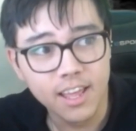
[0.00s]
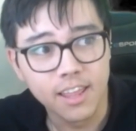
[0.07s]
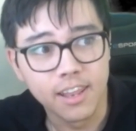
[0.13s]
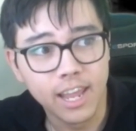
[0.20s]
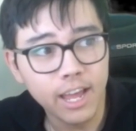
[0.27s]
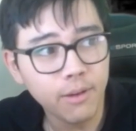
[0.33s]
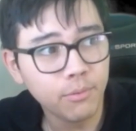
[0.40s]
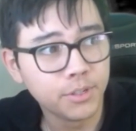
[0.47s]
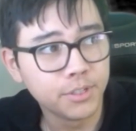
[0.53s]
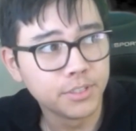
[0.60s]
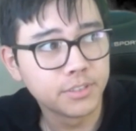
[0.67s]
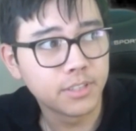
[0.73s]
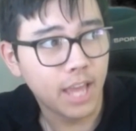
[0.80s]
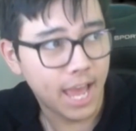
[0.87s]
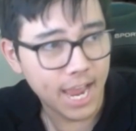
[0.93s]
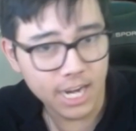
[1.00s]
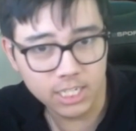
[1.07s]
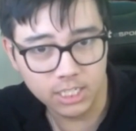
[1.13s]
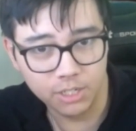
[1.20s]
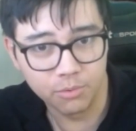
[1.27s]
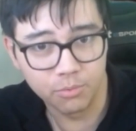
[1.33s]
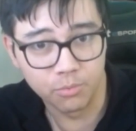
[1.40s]
That was
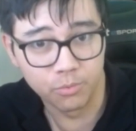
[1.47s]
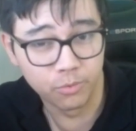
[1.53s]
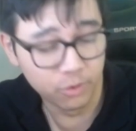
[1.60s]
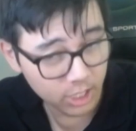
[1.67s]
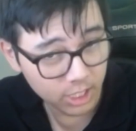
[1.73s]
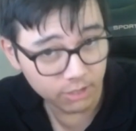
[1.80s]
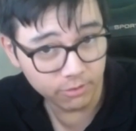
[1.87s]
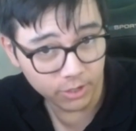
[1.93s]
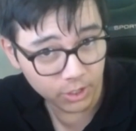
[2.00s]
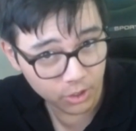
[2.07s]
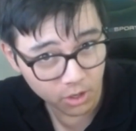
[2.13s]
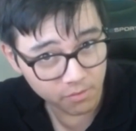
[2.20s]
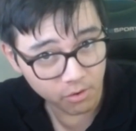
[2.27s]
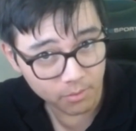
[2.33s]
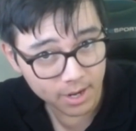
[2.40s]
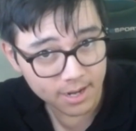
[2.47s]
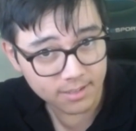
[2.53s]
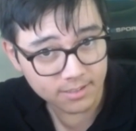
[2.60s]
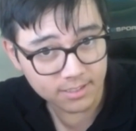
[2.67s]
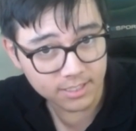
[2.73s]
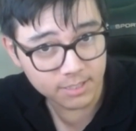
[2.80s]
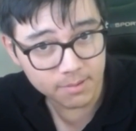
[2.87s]
actually really good of a
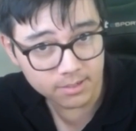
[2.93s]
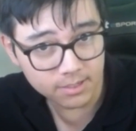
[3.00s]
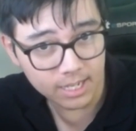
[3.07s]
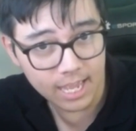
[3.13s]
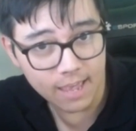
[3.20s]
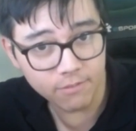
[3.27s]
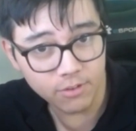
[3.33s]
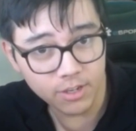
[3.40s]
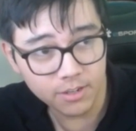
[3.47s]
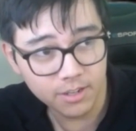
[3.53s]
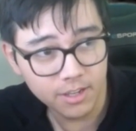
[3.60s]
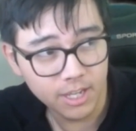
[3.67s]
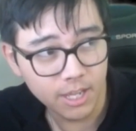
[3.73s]
race, and especially having,